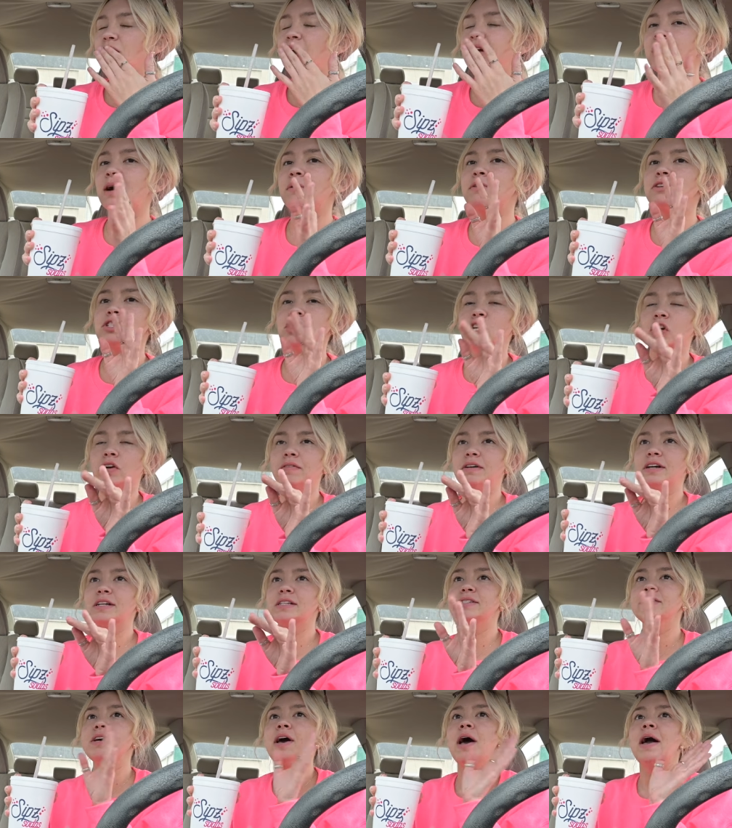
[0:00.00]
And I was
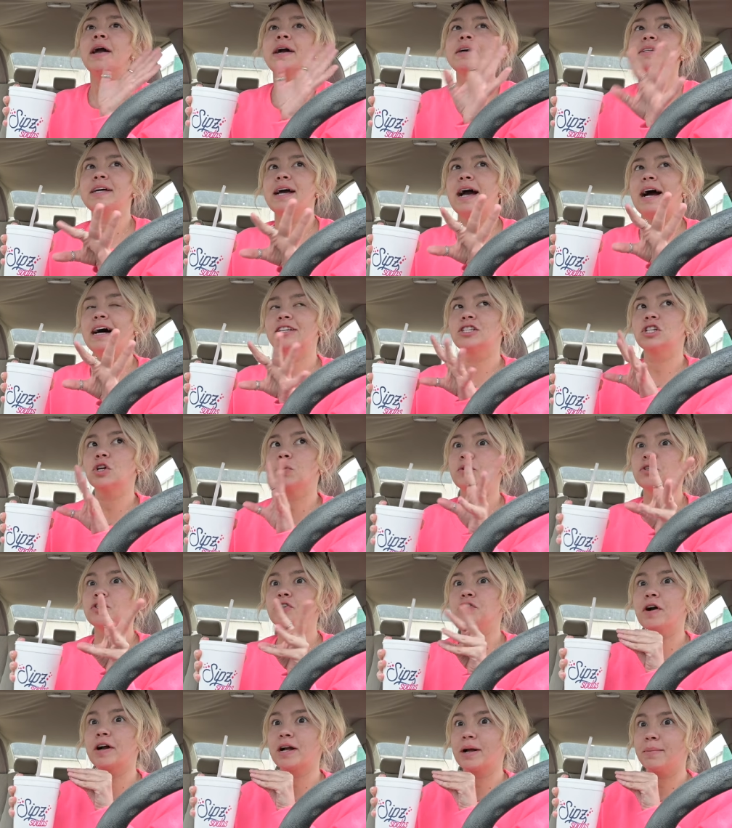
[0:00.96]
nervous because I asked her what
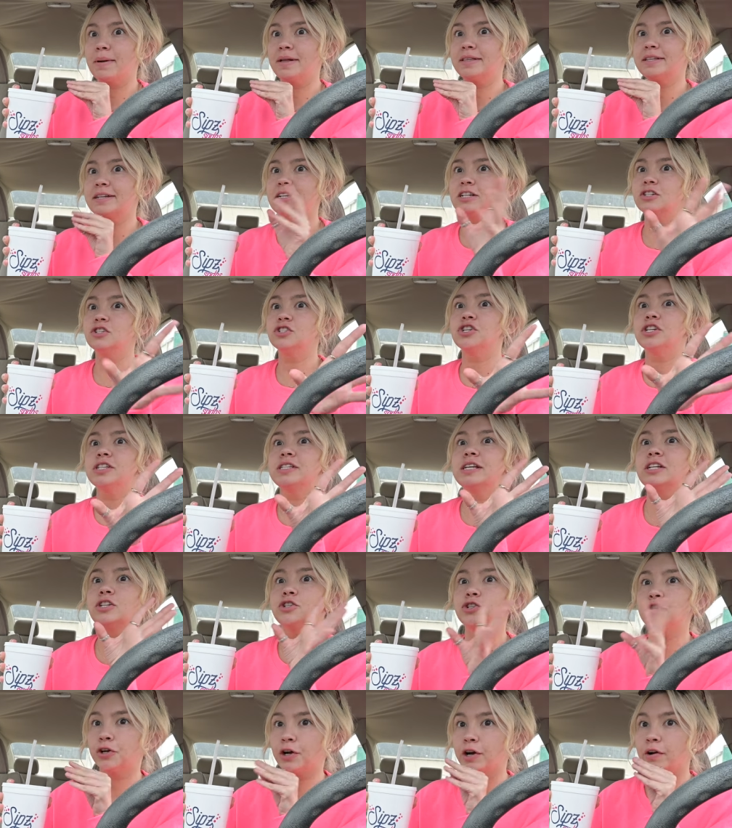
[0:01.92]
she recommended and she
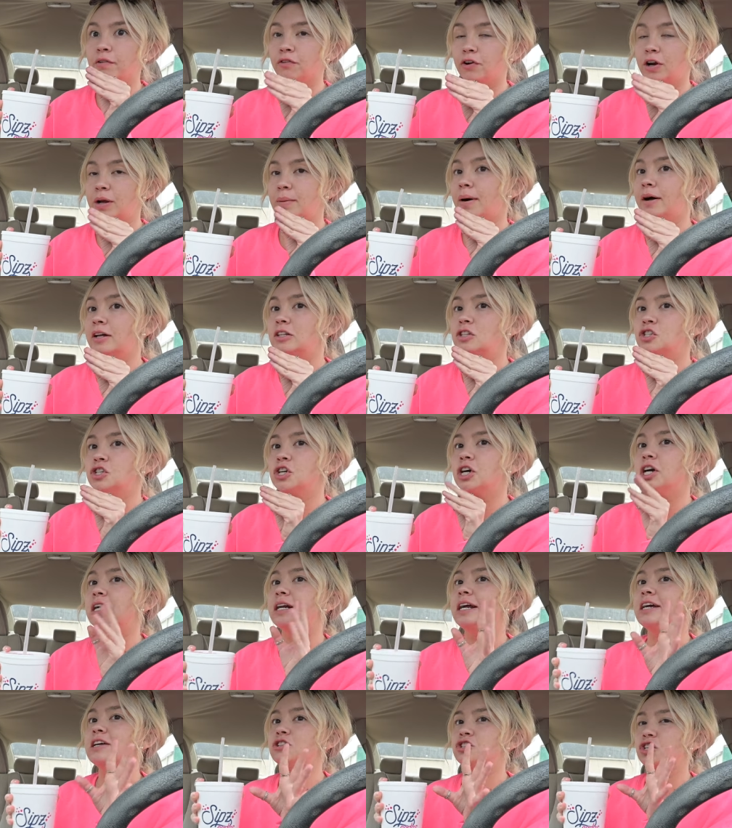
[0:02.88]
said sugar-free monster
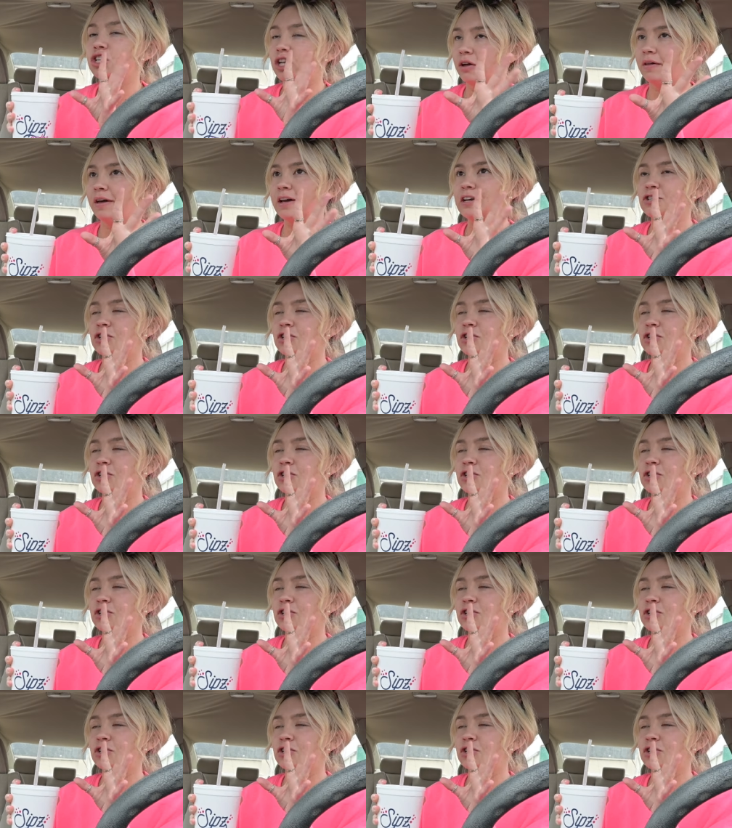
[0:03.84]
and I usually don't like